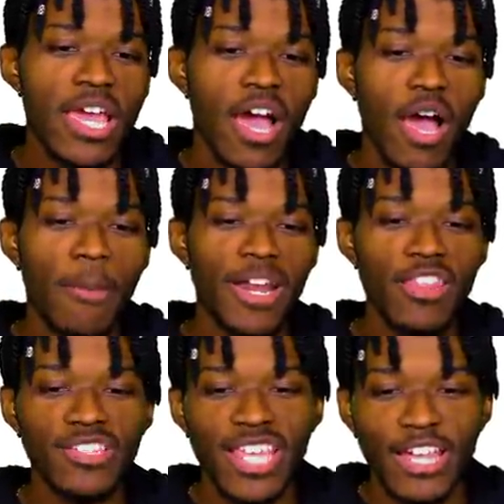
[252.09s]
Um,
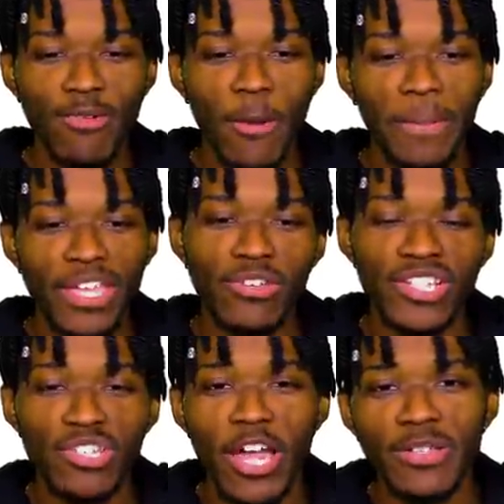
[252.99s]
another second round pick, you get
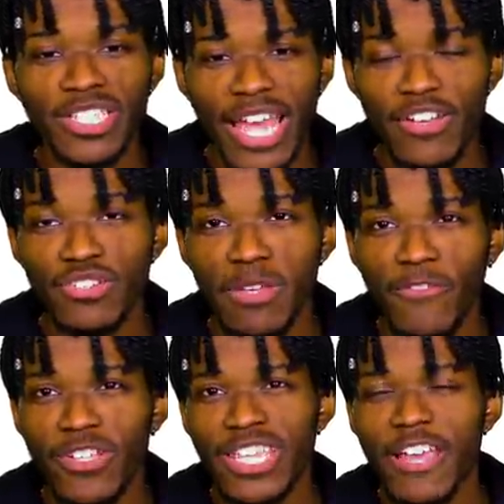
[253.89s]
Zhaire Smith,
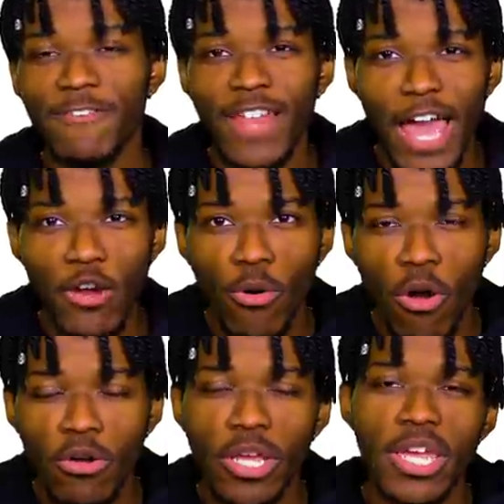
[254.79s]
you can take a flyer
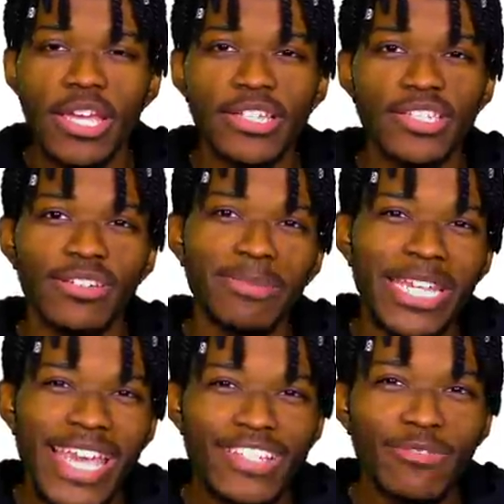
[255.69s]
on because I mean
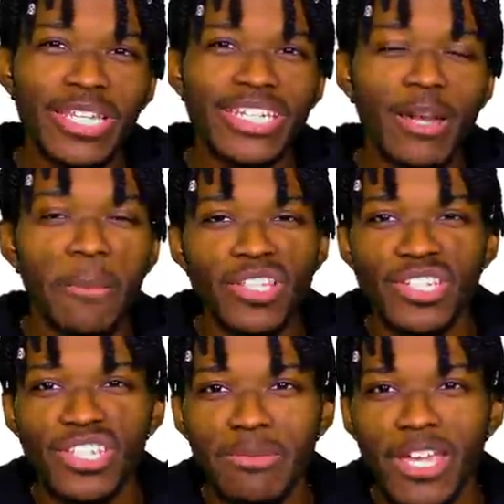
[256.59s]
he hasn't really done much in
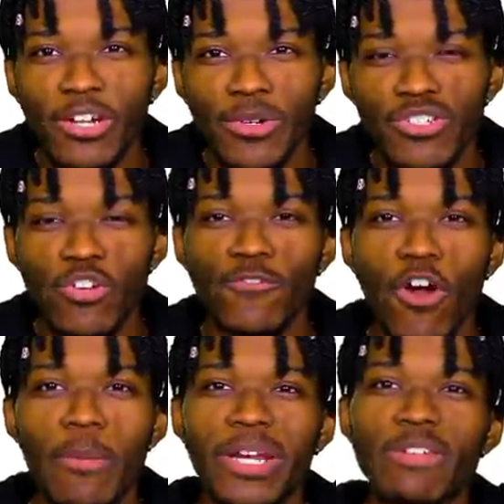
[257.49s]
his NBA career so
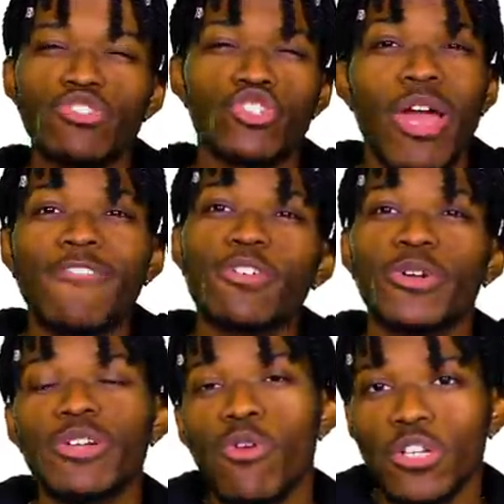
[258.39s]
far, but he was drafted
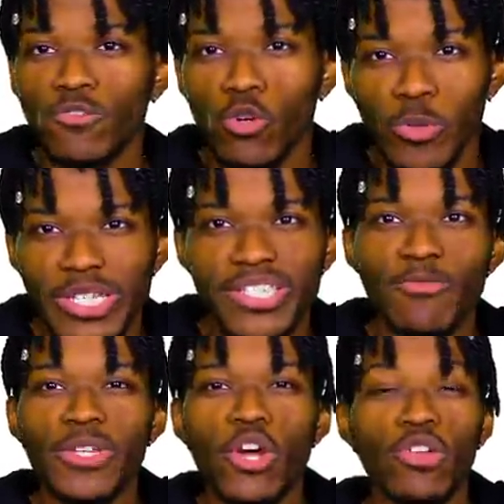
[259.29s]
where he was for a
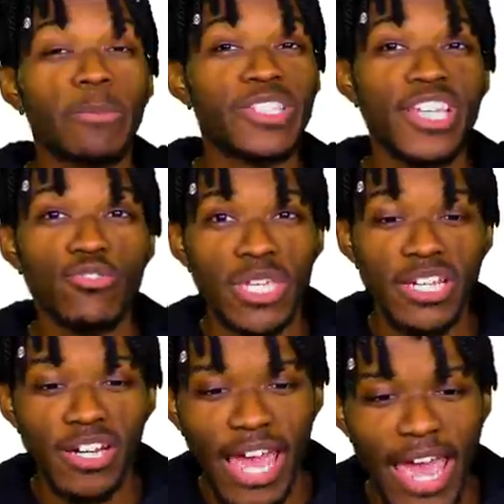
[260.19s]
reason. We know the potential he
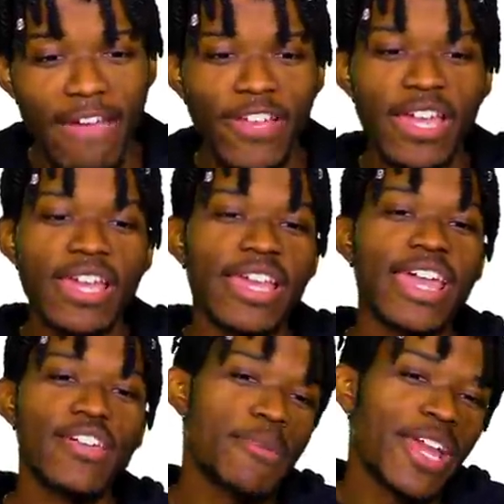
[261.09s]
could have,
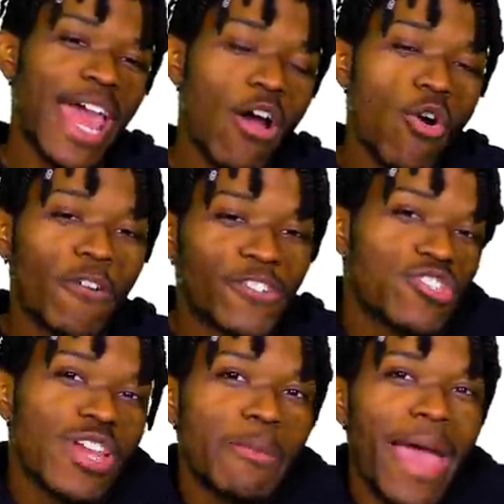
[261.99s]
and they bring in Al Horford.
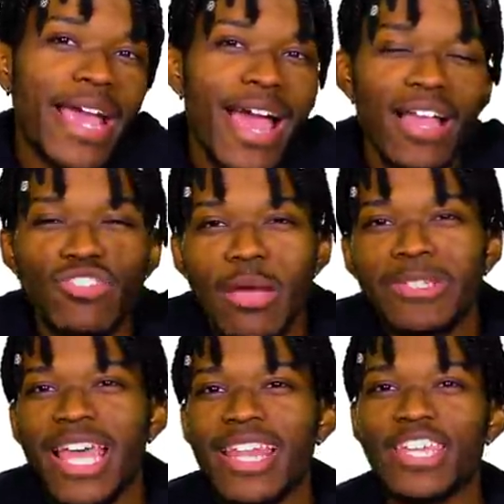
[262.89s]
So you get a bad contract, but
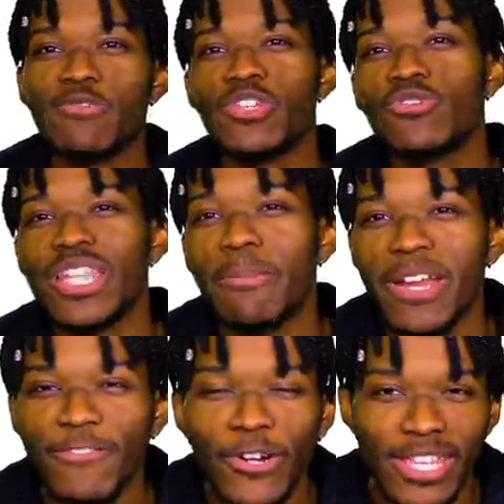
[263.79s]
it's not like you're using that
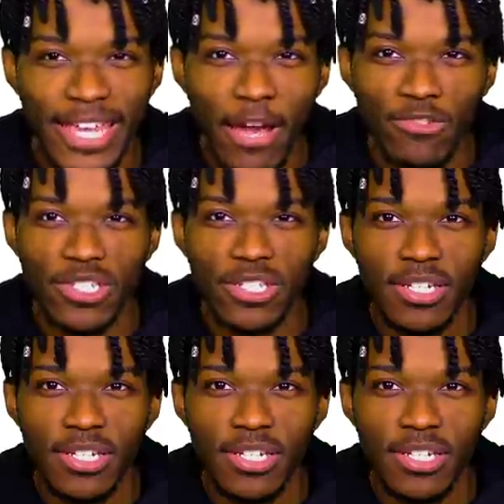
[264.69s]
money for anything else.